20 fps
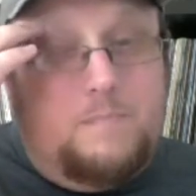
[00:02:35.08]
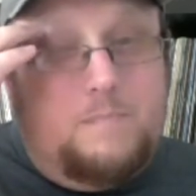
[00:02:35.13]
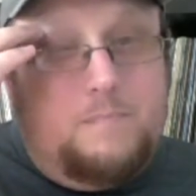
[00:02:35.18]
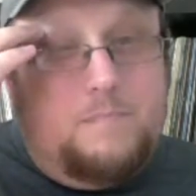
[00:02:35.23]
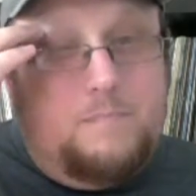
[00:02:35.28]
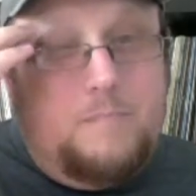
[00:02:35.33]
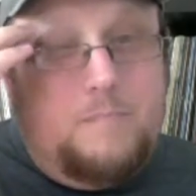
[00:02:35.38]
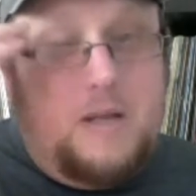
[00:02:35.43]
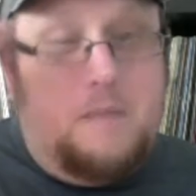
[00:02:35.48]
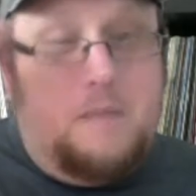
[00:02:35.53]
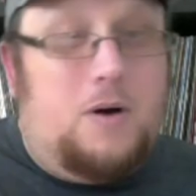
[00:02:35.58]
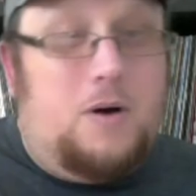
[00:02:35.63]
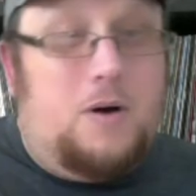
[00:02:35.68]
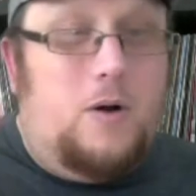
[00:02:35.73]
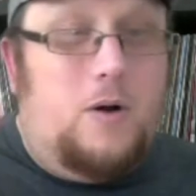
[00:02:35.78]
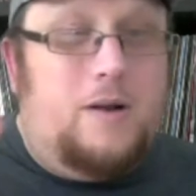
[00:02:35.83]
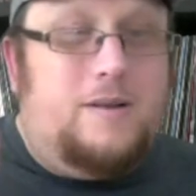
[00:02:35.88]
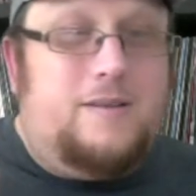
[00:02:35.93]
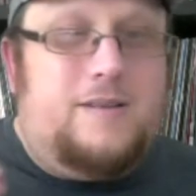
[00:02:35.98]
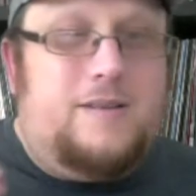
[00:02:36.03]
beat
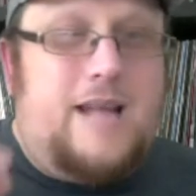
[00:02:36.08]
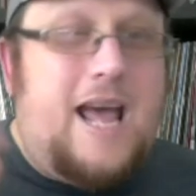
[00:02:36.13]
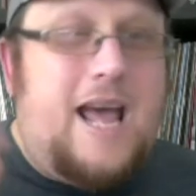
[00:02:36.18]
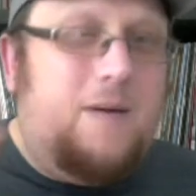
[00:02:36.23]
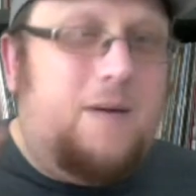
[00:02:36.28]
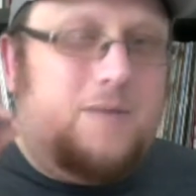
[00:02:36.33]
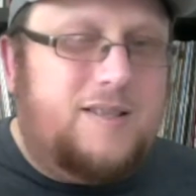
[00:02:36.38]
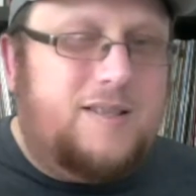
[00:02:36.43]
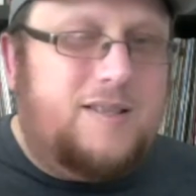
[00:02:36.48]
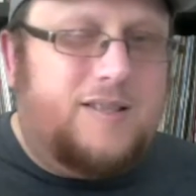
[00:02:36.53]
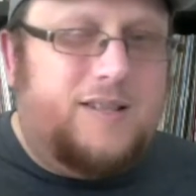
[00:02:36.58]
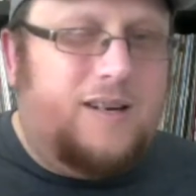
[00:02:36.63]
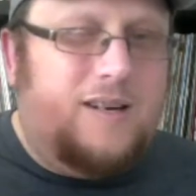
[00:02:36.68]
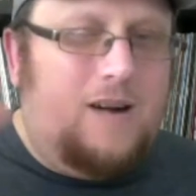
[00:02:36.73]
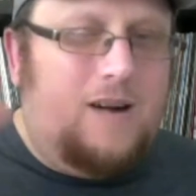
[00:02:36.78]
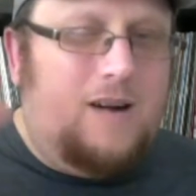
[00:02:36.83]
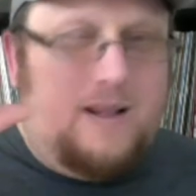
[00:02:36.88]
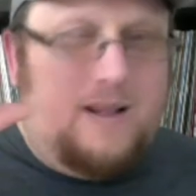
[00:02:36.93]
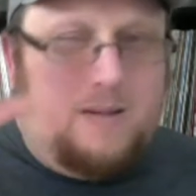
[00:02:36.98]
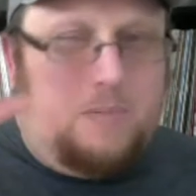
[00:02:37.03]
poet cat with the
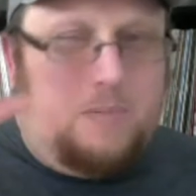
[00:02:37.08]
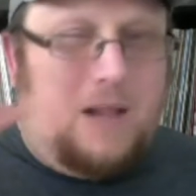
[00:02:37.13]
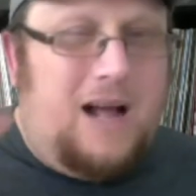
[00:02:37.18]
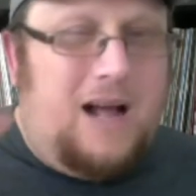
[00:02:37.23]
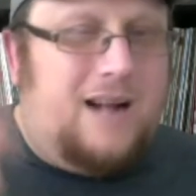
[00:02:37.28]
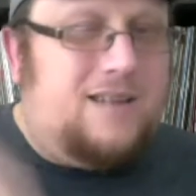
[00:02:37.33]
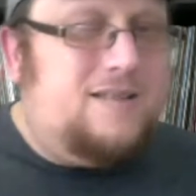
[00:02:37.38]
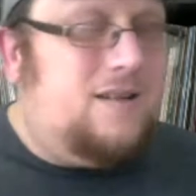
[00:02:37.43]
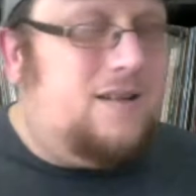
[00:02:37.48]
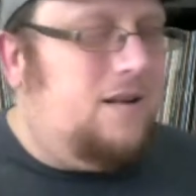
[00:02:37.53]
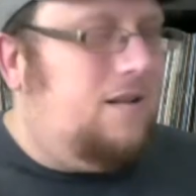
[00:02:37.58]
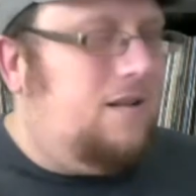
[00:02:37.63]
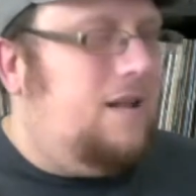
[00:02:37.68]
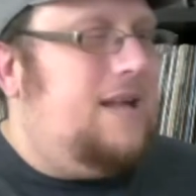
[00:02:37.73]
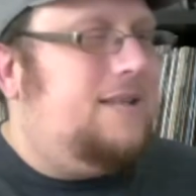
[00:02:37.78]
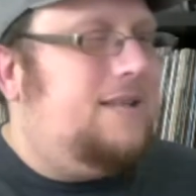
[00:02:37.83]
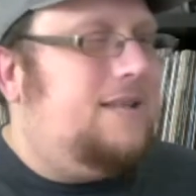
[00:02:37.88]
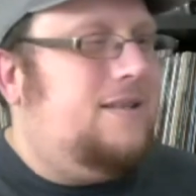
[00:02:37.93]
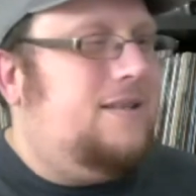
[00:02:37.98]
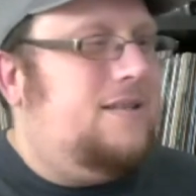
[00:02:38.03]
cigarette and the black
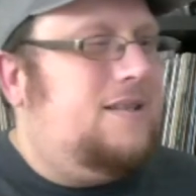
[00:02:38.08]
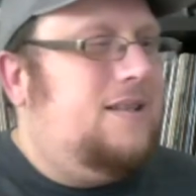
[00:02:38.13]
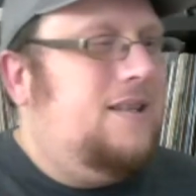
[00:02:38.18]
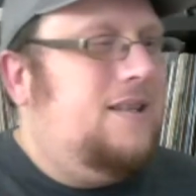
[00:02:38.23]
sunglasses.